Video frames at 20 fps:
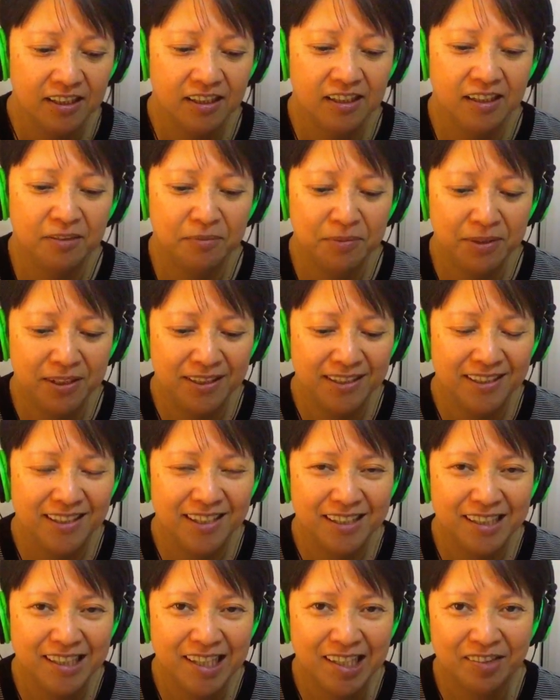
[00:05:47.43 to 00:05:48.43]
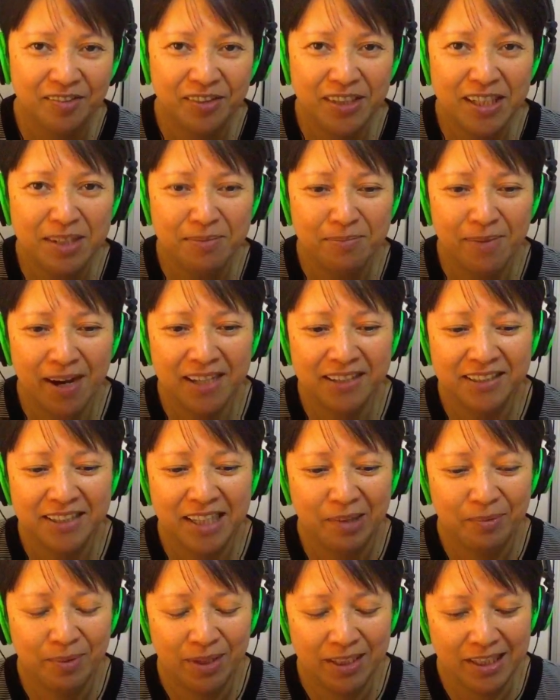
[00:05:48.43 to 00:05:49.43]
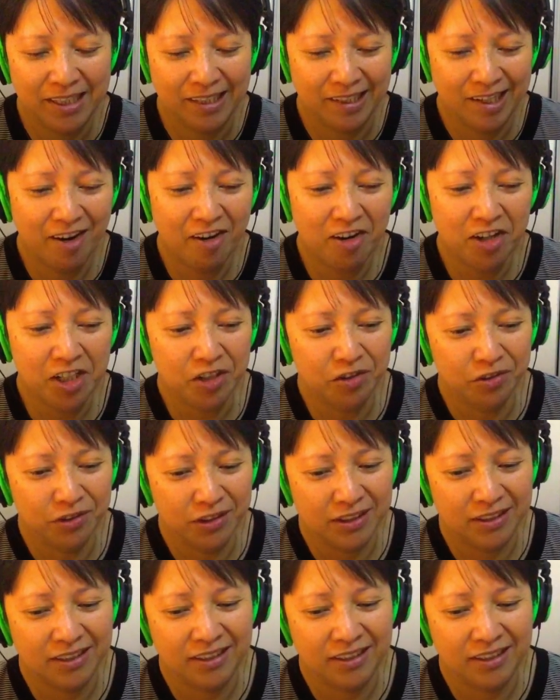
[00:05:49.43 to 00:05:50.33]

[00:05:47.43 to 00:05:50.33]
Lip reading: I mean, not really my take, but Carl Jung.